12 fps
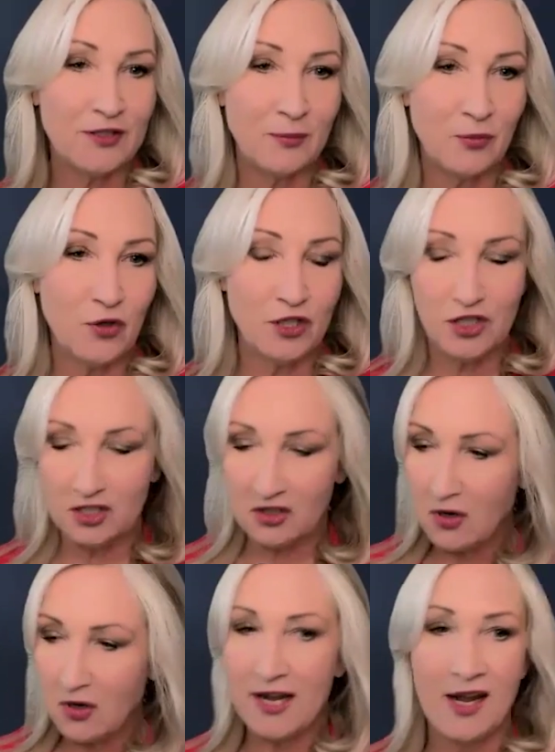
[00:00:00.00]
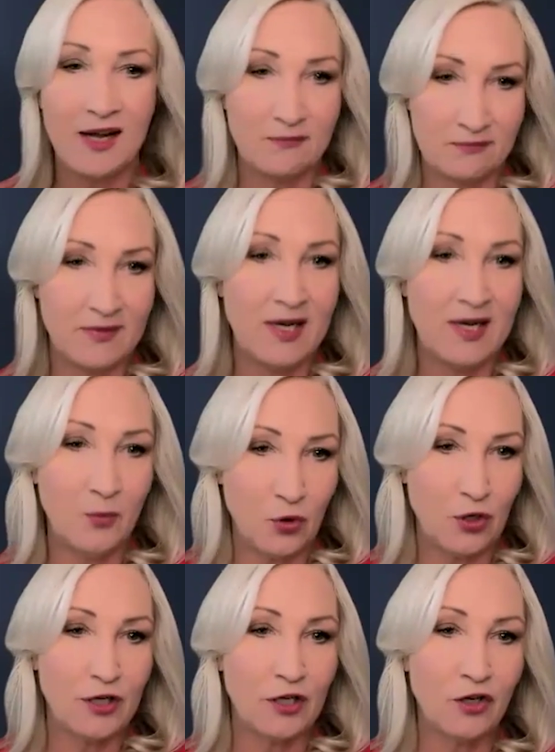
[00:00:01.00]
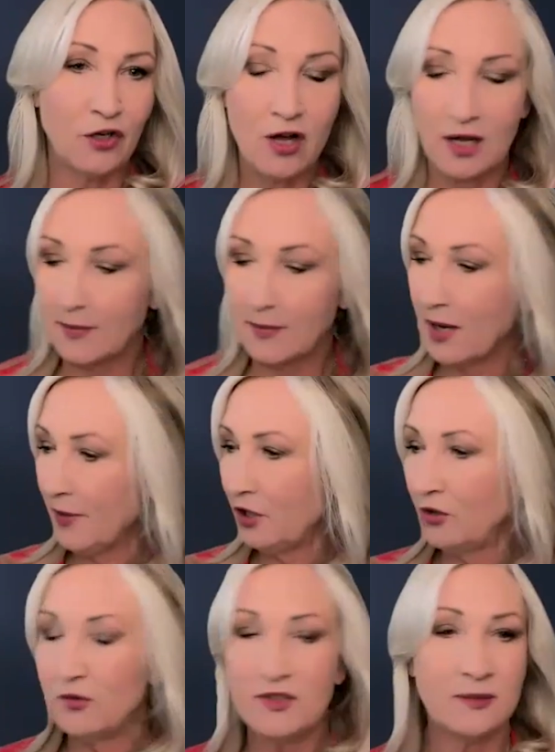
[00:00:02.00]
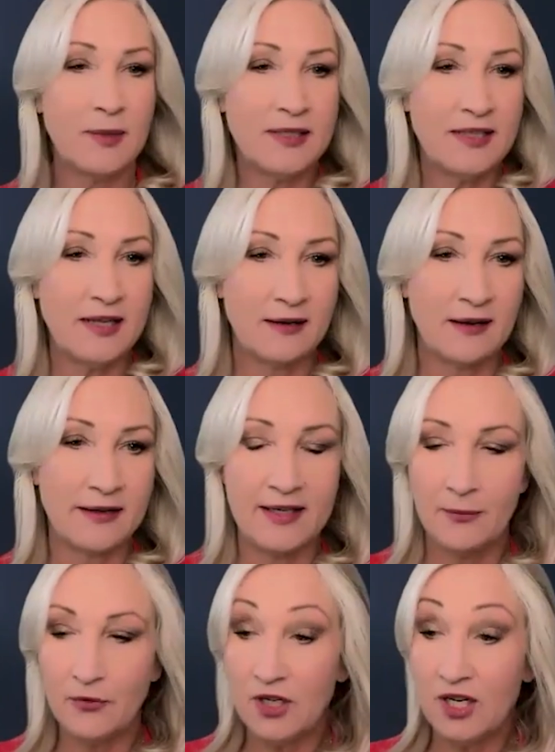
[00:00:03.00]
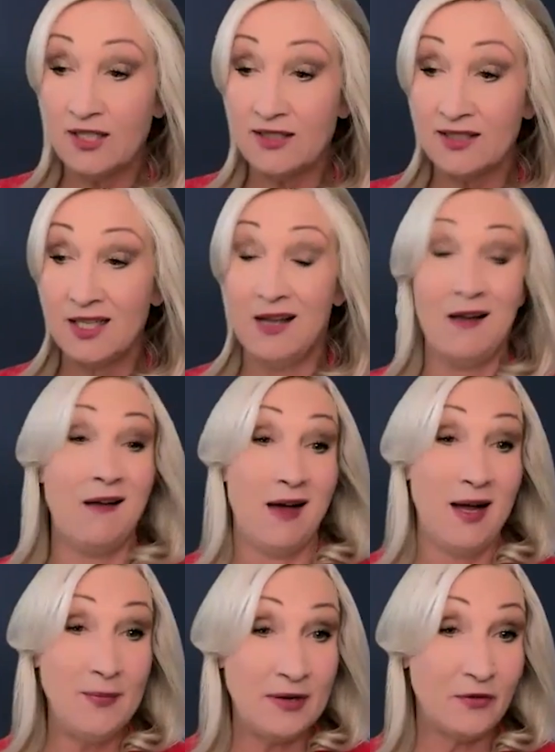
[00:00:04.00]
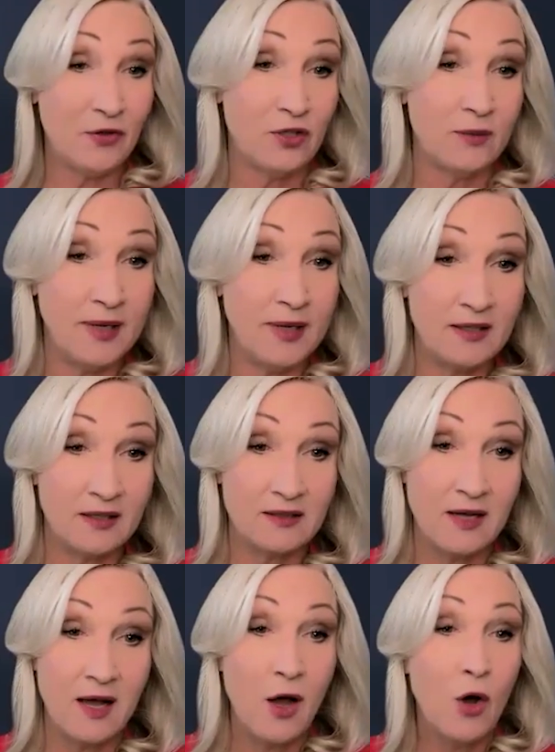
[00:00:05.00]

of the project, okay, I'm working along, I'm coming close to my deadline, and I'm realizing I'm never going to make this.